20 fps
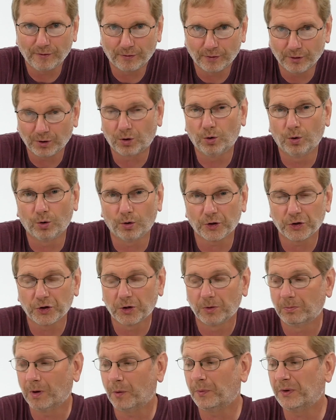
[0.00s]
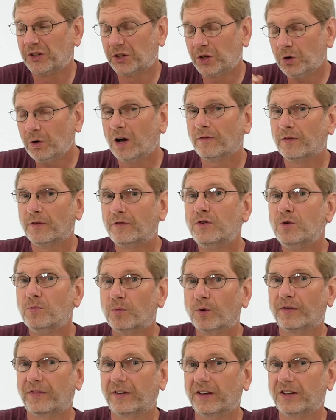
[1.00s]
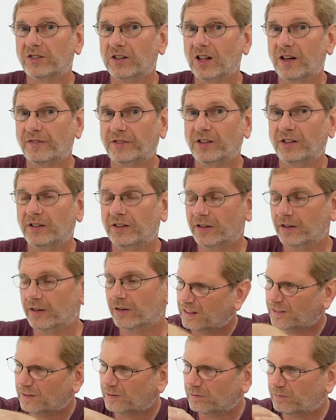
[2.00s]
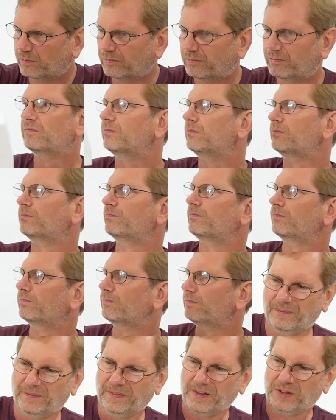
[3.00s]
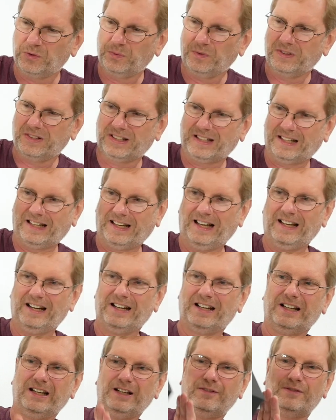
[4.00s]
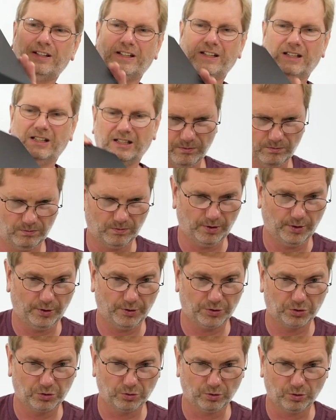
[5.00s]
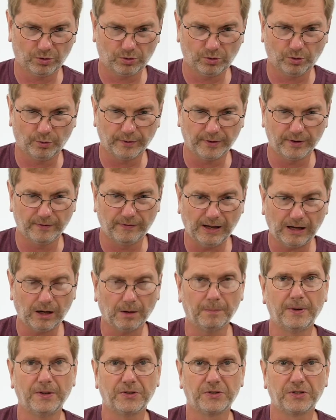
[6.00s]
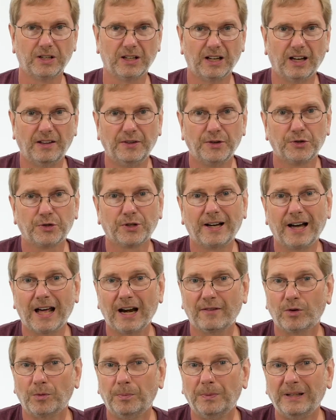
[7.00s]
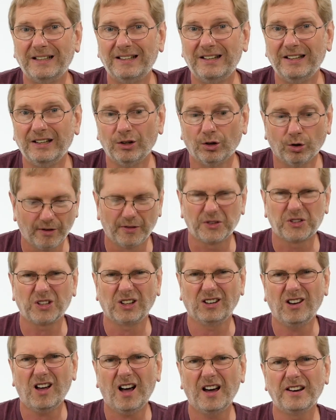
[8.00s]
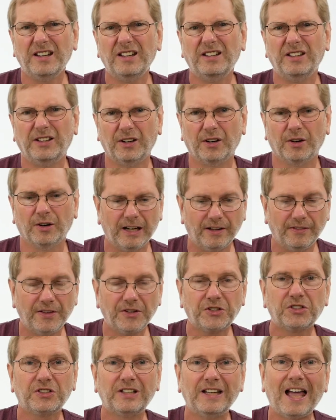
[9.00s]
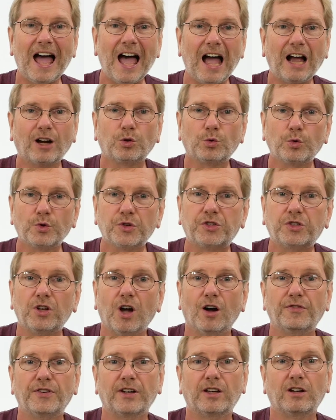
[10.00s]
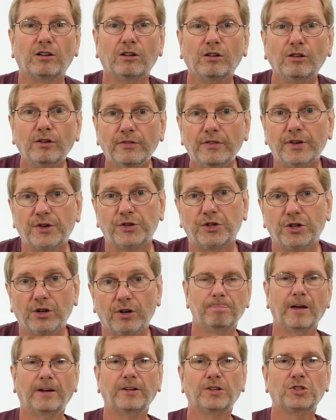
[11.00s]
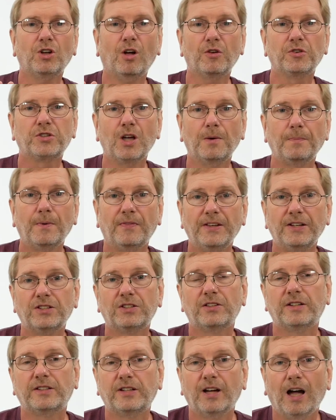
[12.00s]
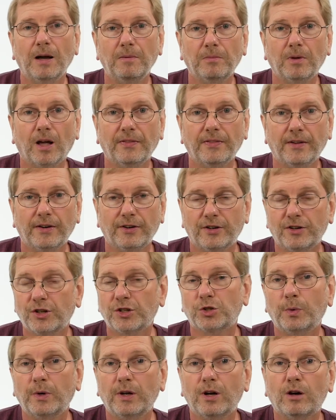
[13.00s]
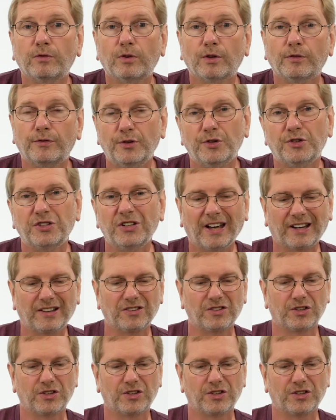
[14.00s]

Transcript: for the course, but we still have a few more things left in here. This one's kind of heavy. Historical developments, and these are kind of a big deal. There's a lot in here, and this is the actual stuff you're going to learn this year. Now you saw some of these in the timeline that I just went over a few seconds